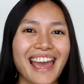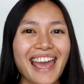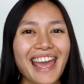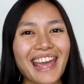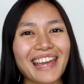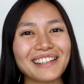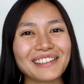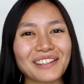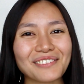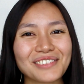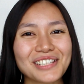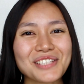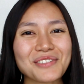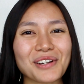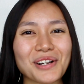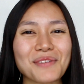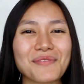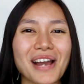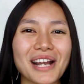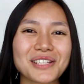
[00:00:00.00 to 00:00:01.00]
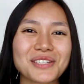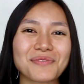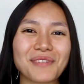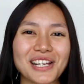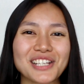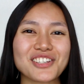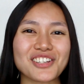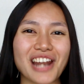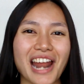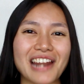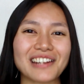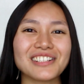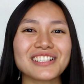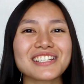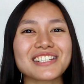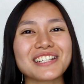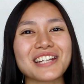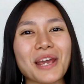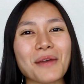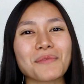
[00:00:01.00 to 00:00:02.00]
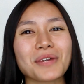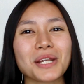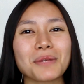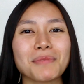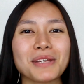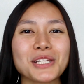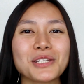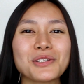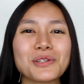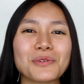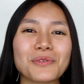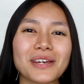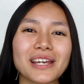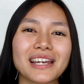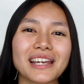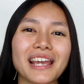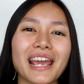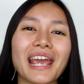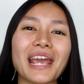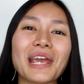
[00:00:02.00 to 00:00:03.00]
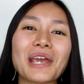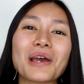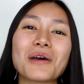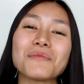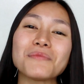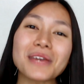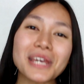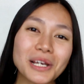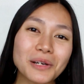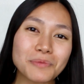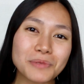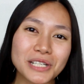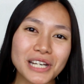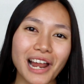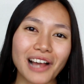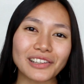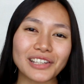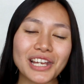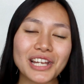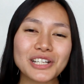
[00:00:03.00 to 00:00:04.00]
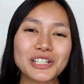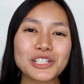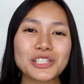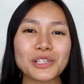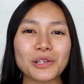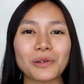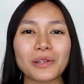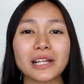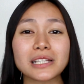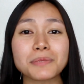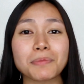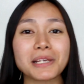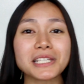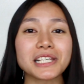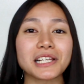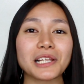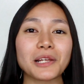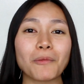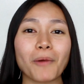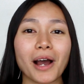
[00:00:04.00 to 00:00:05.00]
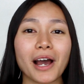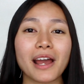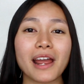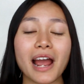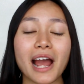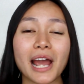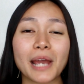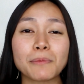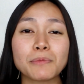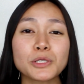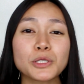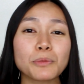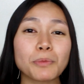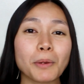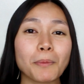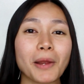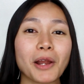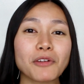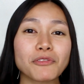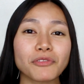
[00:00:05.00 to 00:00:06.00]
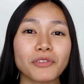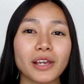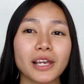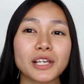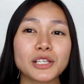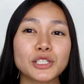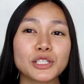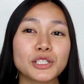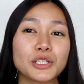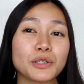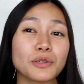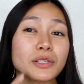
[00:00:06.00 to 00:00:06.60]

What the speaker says: Hey lovelies, welcome back to my channel. Today I'm gonna be doing a makeup challenge, so that's basically why I'm super barefaced.